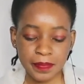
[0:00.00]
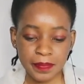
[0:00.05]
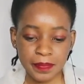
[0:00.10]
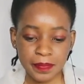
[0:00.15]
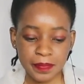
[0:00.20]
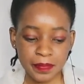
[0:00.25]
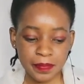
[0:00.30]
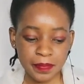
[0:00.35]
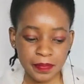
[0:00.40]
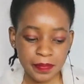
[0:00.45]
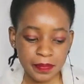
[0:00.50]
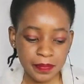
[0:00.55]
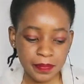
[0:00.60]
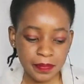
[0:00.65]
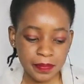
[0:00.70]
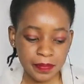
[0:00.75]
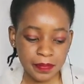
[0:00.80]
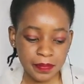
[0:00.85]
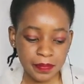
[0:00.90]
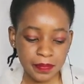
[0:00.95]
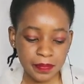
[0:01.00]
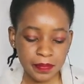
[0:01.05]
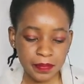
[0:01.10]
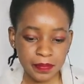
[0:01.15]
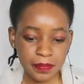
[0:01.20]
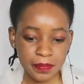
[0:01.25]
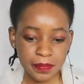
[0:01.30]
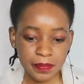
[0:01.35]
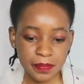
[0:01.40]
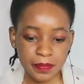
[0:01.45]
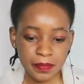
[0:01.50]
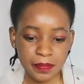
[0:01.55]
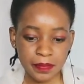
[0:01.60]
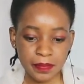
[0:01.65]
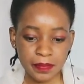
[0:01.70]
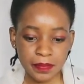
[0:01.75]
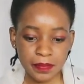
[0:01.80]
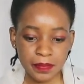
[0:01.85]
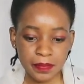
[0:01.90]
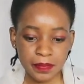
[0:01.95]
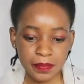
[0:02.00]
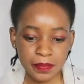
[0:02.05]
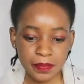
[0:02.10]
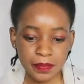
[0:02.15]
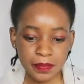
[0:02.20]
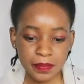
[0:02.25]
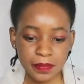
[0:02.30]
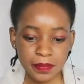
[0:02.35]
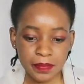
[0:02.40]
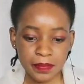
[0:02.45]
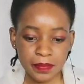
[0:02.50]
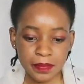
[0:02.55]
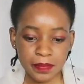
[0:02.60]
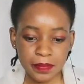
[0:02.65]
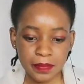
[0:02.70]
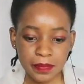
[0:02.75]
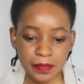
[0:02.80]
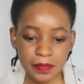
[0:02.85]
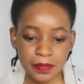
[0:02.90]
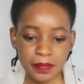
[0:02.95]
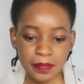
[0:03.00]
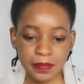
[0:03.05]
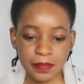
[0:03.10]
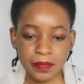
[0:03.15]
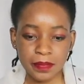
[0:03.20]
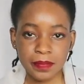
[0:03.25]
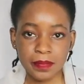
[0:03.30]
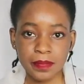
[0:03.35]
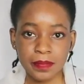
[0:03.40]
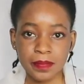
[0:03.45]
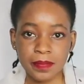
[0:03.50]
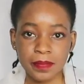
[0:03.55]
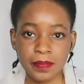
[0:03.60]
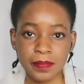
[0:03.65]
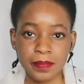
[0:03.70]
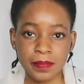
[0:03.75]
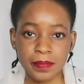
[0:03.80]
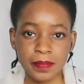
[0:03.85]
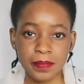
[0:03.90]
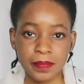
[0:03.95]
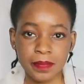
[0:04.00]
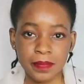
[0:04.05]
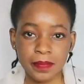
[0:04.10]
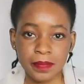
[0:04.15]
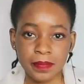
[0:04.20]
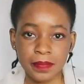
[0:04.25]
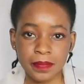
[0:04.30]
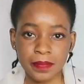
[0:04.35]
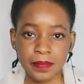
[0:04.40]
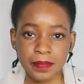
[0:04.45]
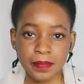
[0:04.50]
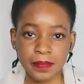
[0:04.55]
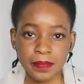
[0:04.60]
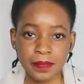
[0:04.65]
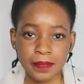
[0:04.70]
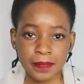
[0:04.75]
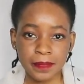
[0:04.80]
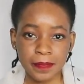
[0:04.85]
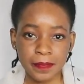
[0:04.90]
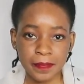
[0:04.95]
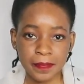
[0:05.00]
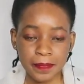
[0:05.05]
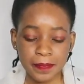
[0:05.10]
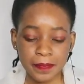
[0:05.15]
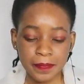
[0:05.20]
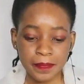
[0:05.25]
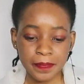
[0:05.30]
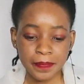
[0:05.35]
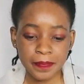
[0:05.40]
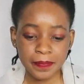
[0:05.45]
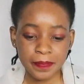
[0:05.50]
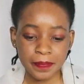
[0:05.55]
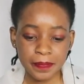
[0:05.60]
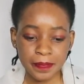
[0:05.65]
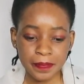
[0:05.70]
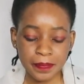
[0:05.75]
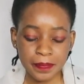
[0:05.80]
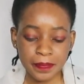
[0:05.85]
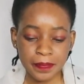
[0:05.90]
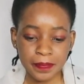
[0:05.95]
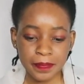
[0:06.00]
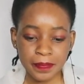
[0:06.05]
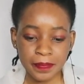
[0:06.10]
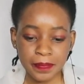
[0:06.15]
No one is speaking in this clip.